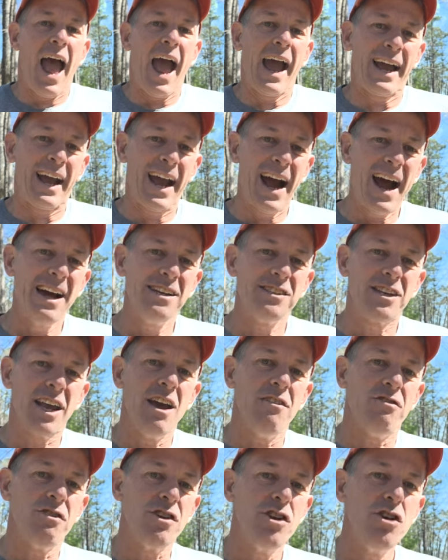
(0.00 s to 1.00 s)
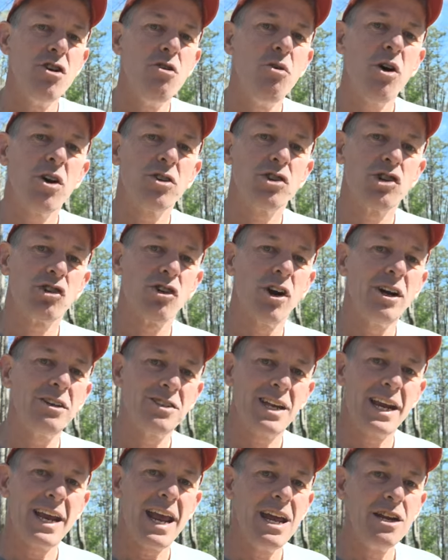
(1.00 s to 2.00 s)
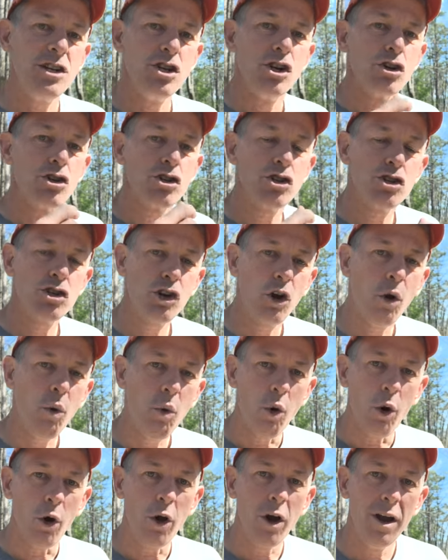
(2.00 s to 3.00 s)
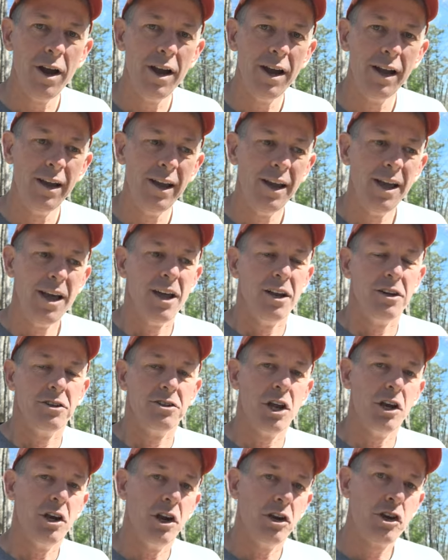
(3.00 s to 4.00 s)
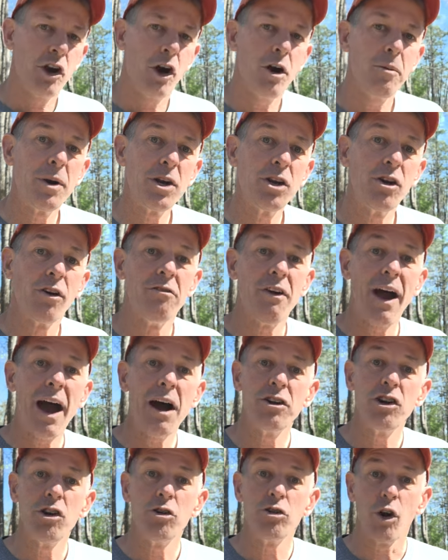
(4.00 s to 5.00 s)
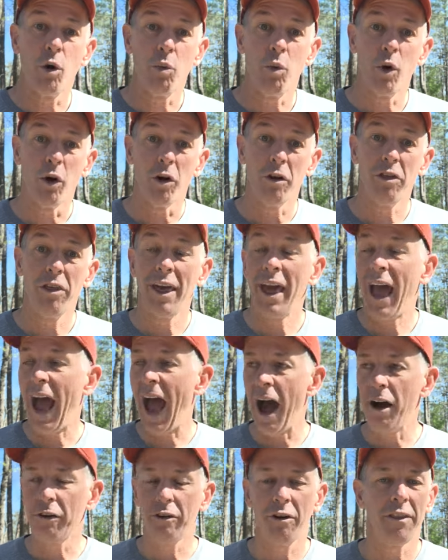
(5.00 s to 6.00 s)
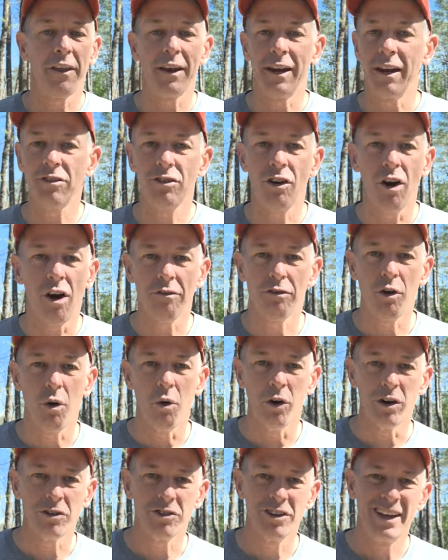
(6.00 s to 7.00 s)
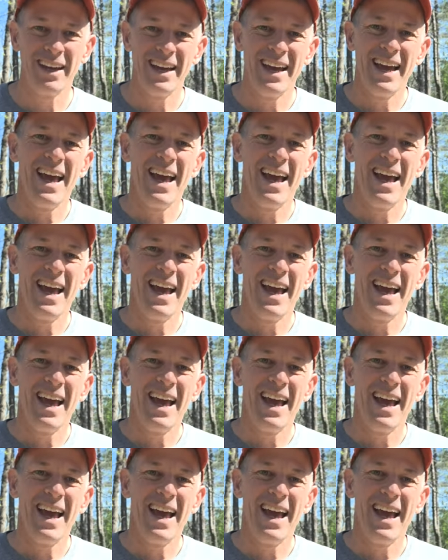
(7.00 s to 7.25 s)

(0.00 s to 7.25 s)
And guys, if you are trusting in your score to determine your value and your worth out on the disc golf course,